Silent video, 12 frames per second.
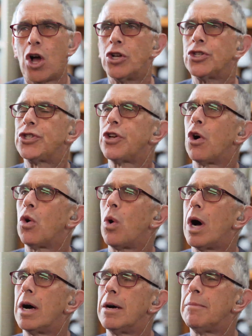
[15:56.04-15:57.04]
So
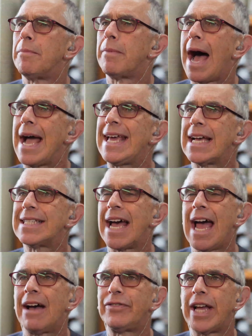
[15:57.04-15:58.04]
um, I guess I
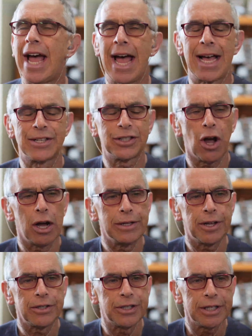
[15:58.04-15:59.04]
have to ask,
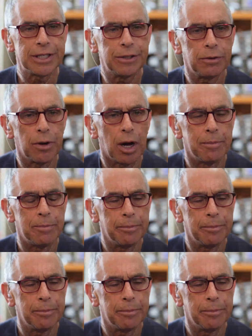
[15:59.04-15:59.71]
does this um,